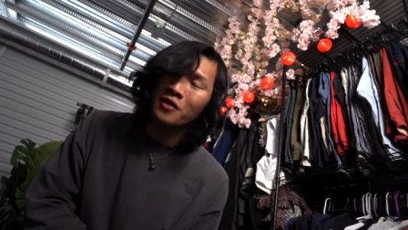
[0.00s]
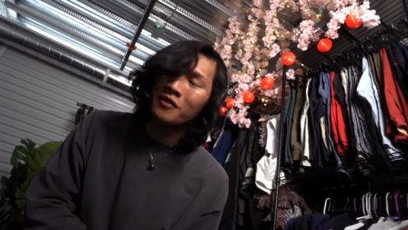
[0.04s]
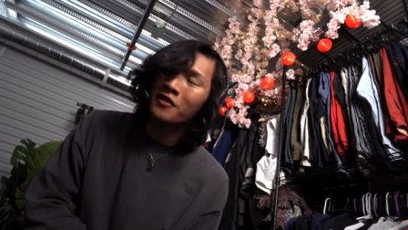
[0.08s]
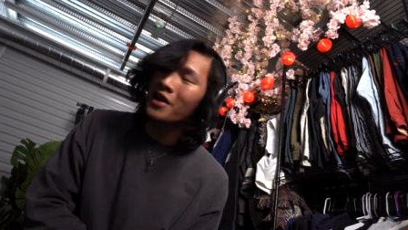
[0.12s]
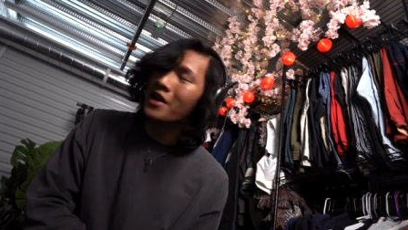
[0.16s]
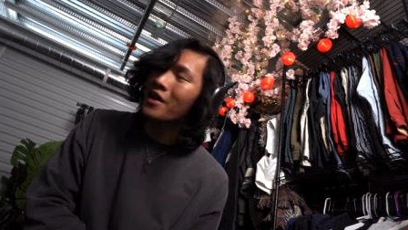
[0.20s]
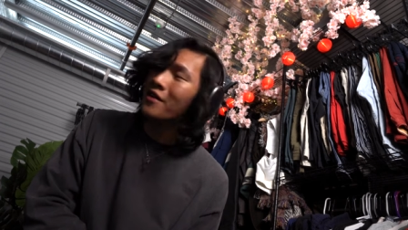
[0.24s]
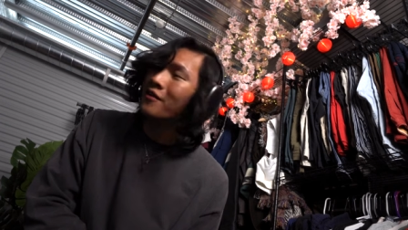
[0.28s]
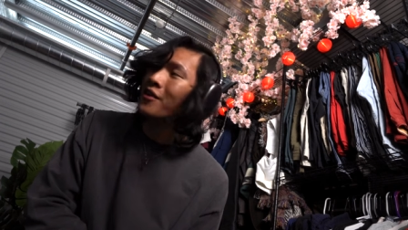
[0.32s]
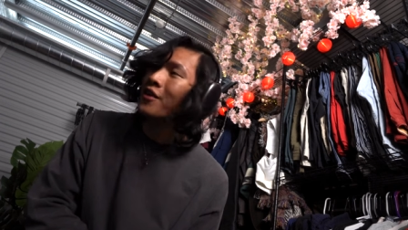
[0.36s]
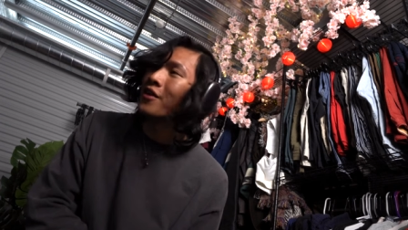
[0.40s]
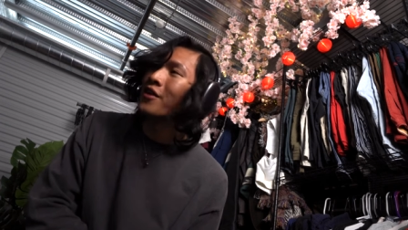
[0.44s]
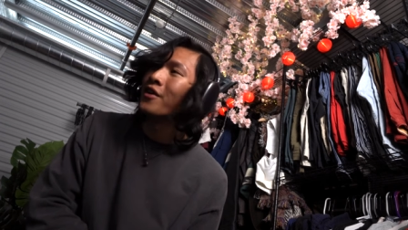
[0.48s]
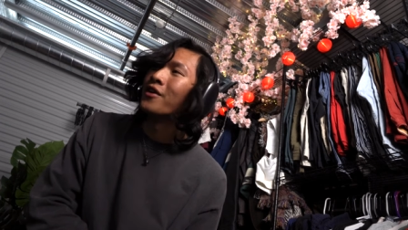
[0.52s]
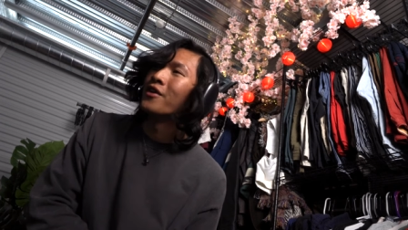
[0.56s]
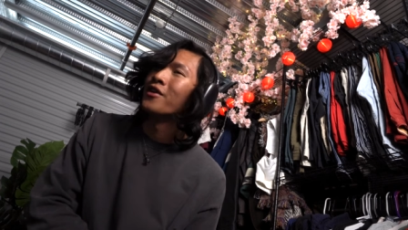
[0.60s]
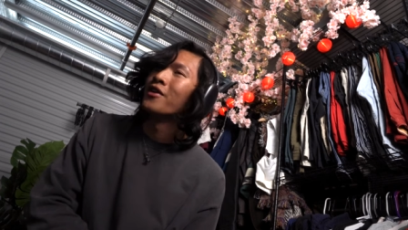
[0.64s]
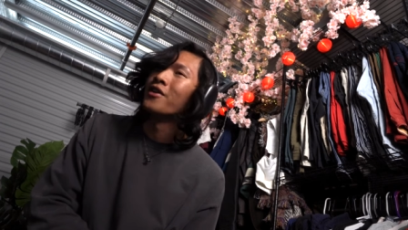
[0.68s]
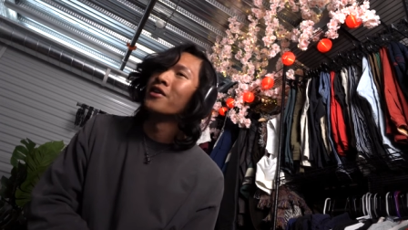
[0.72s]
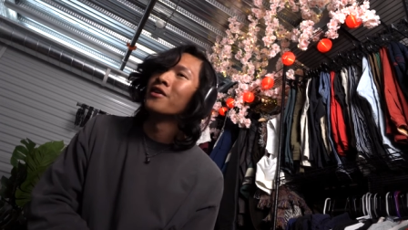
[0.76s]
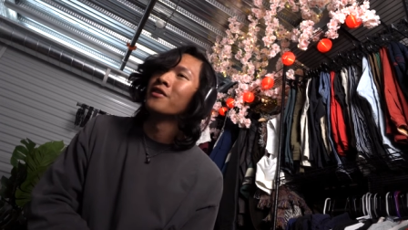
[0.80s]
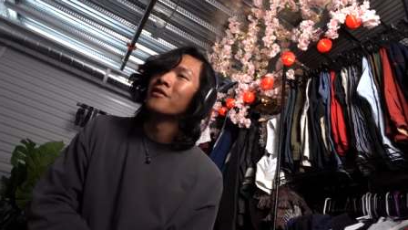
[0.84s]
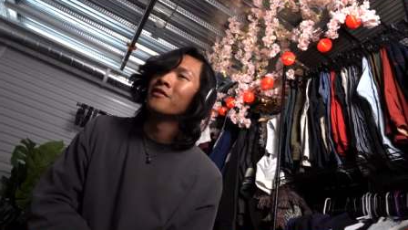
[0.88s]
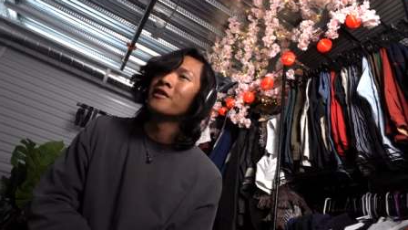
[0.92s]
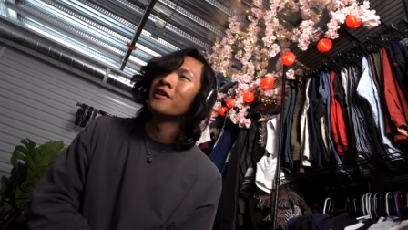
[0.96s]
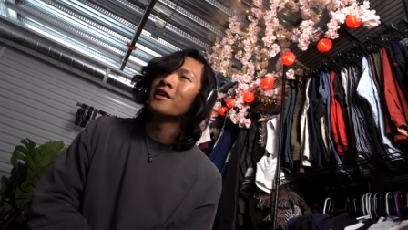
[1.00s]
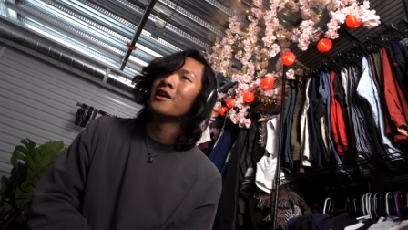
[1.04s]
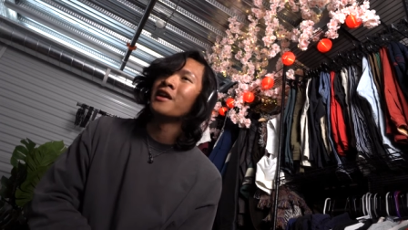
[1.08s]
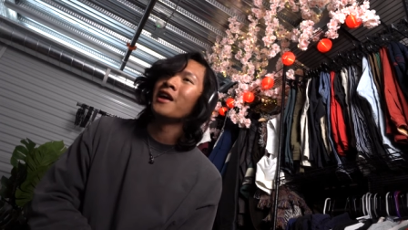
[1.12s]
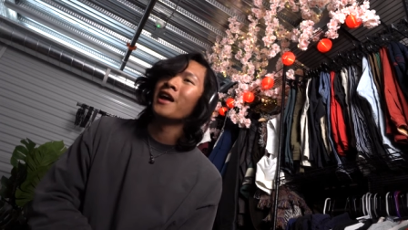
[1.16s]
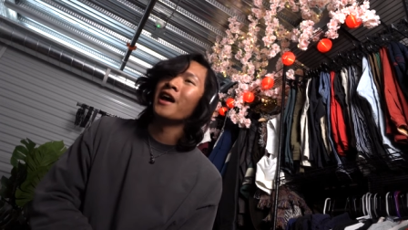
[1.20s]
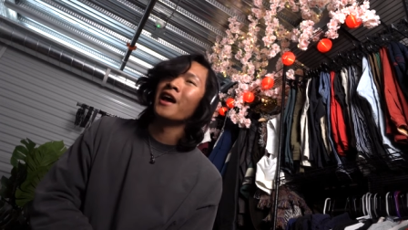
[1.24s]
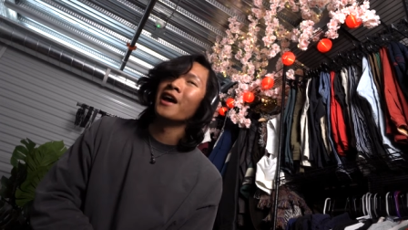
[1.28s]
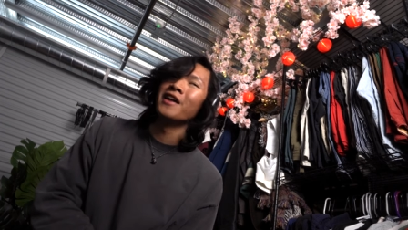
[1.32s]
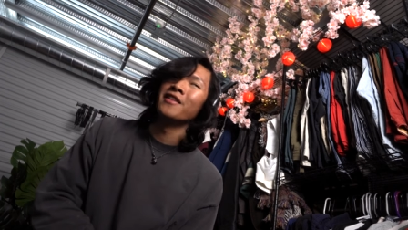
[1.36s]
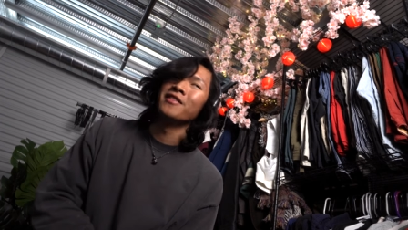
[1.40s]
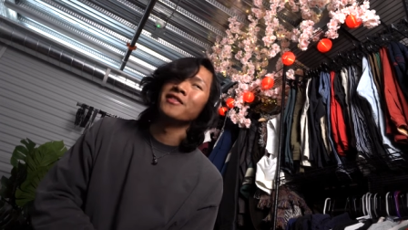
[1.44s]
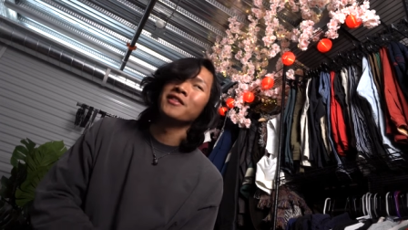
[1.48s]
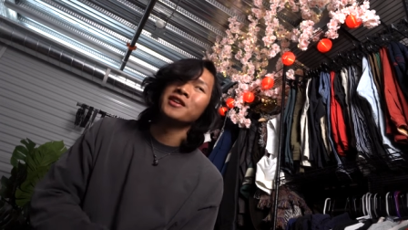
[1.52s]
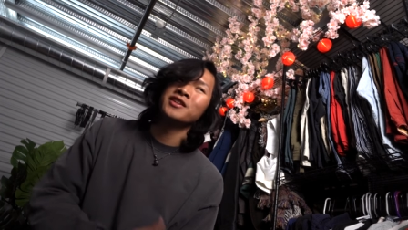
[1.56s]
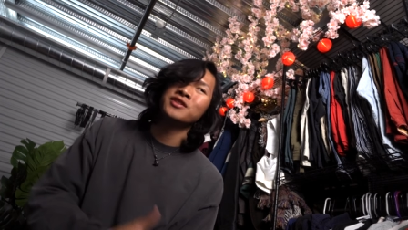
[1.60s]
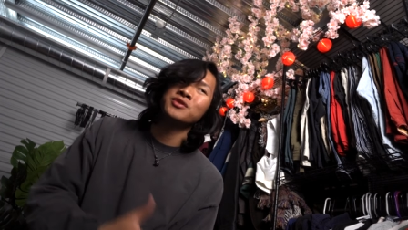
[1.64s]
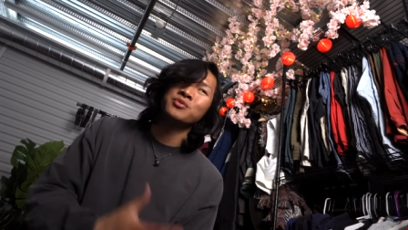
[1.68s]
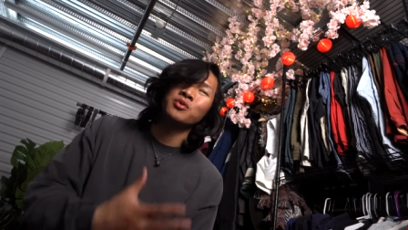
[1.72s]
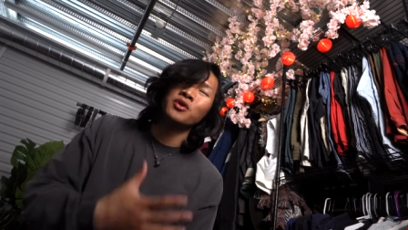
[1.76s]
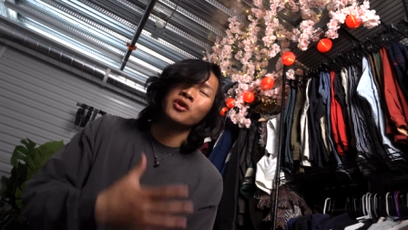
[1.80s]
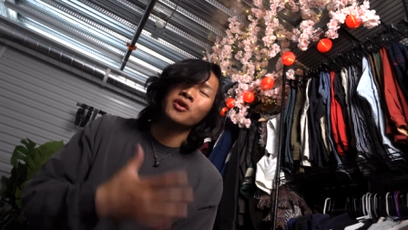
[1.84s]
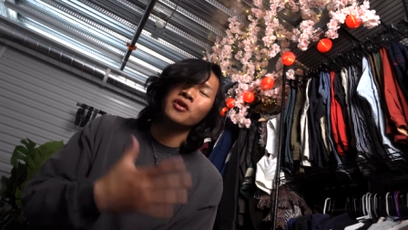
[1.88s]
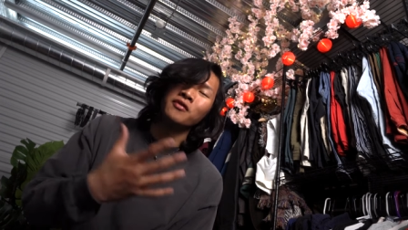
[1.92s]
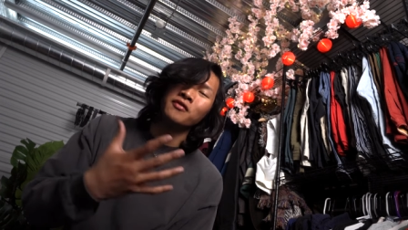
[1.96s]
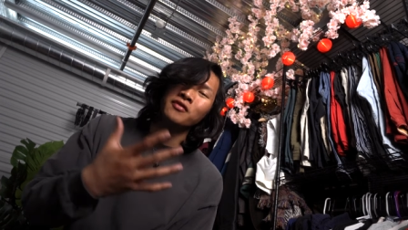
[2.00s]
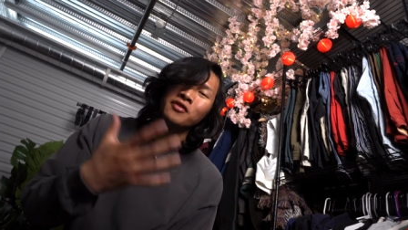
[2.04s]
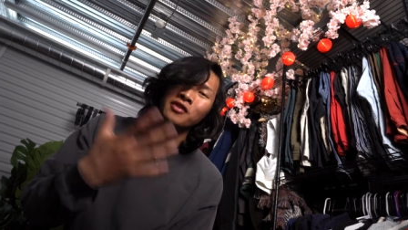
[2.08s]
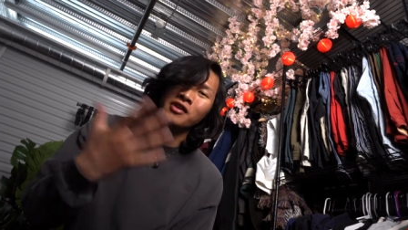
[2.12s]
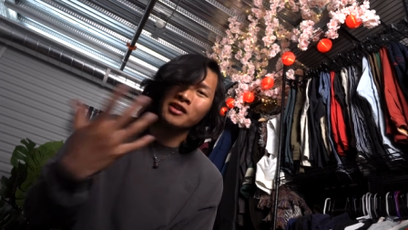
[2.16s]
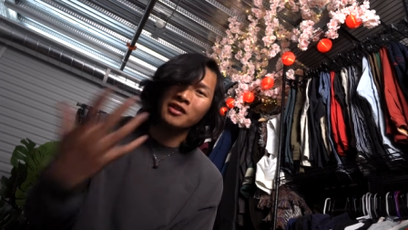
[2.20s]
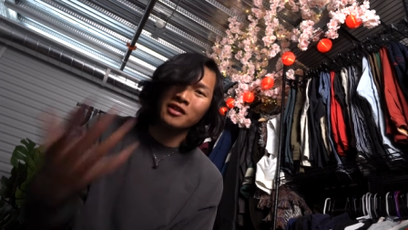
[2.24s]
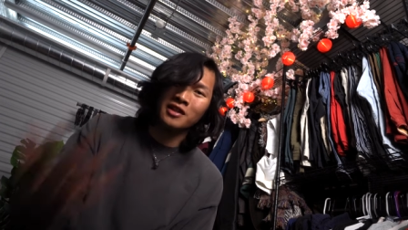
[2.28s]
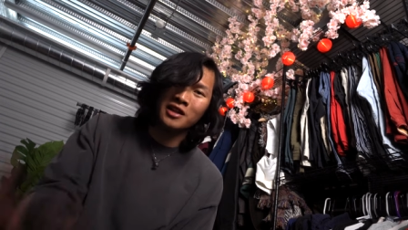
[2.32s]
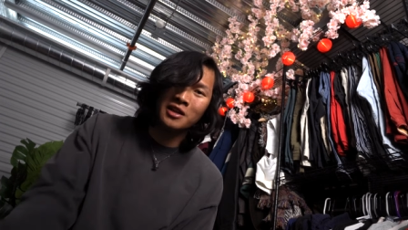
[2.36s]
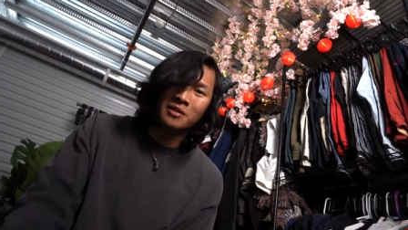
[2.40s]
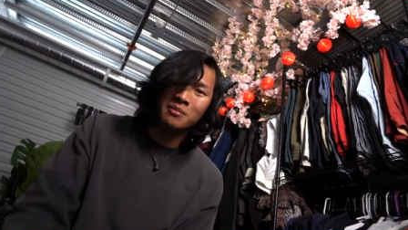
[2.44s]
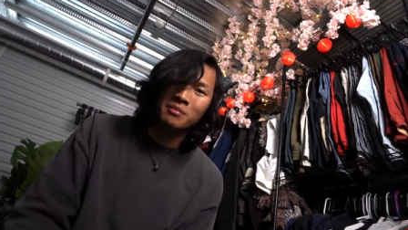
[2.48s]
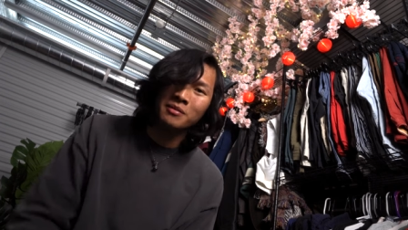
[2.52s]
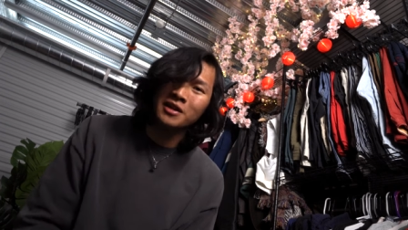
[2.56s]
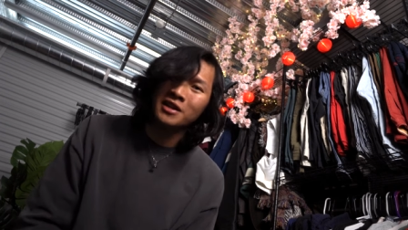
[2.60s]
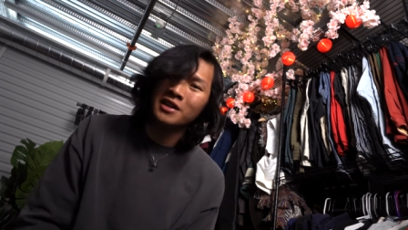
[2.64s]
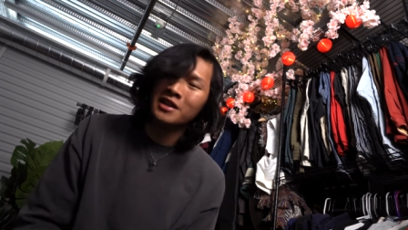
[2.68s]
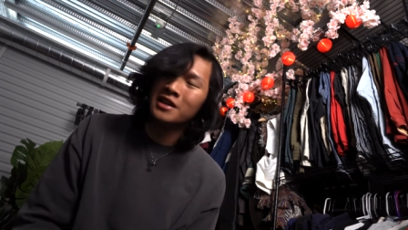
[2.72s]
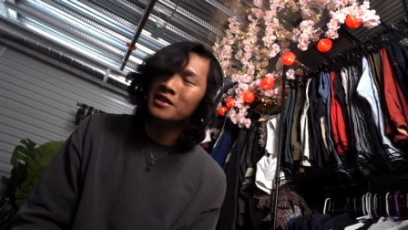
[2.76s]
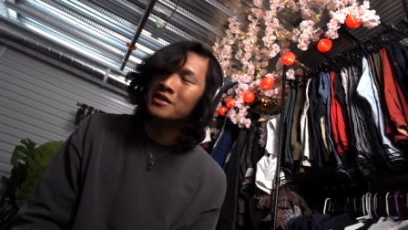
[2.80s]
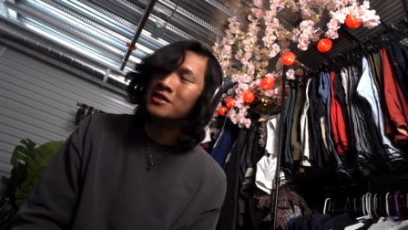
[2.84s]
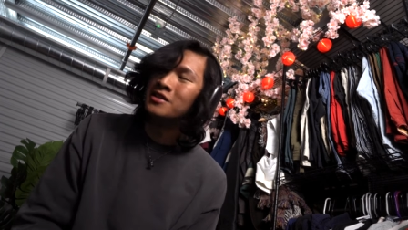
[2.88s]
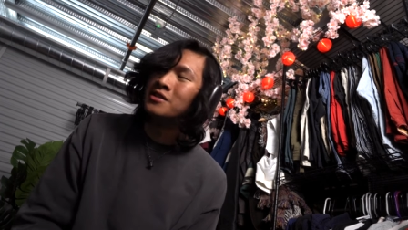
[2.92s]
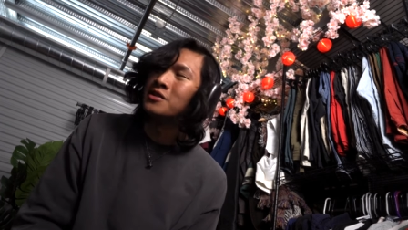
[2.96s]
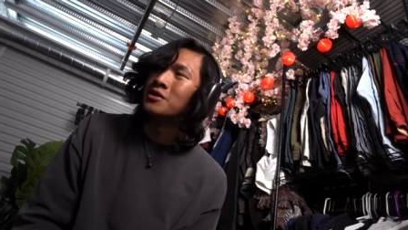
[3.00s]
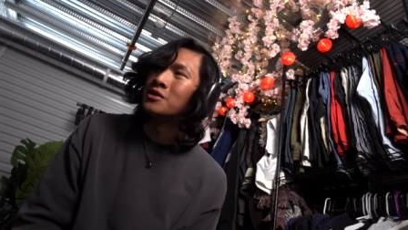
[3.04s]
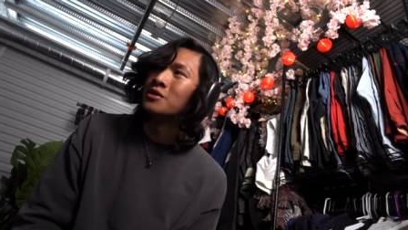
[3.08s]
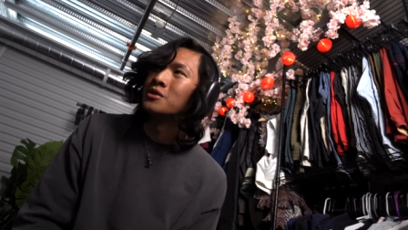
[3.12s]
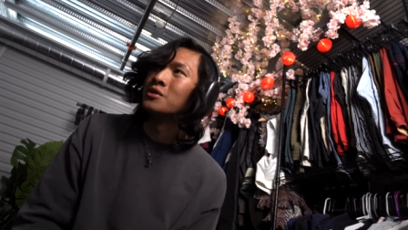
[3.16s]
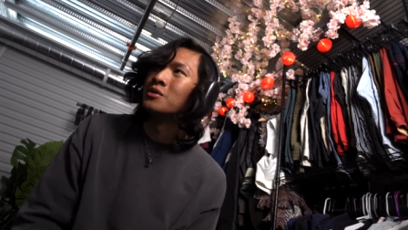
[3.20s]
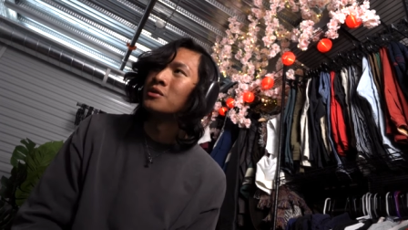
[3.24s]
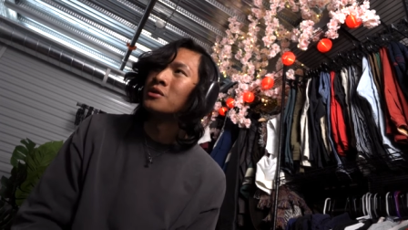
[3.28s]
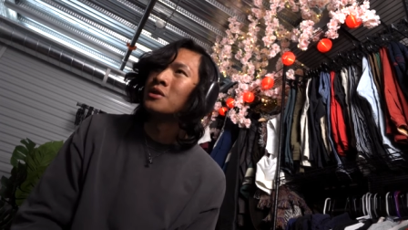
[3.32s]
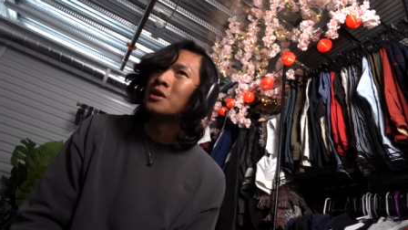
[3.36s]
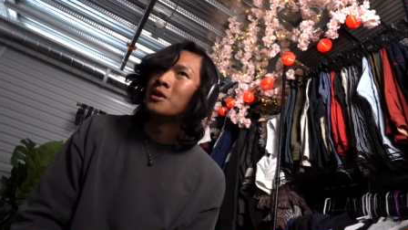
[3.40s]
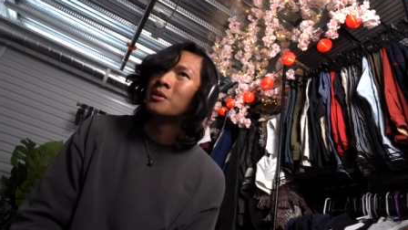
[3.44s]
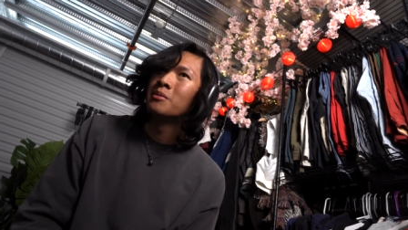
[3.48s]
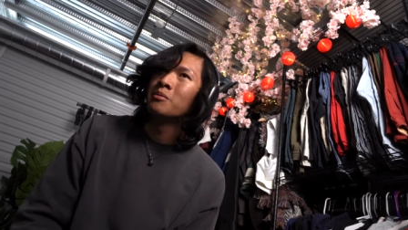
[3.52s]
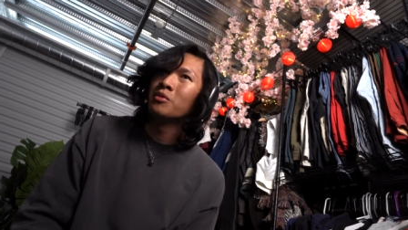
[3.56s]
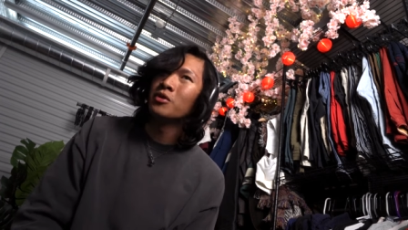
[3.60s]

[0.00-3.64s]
have ever heard of. And this will hopefully lead me into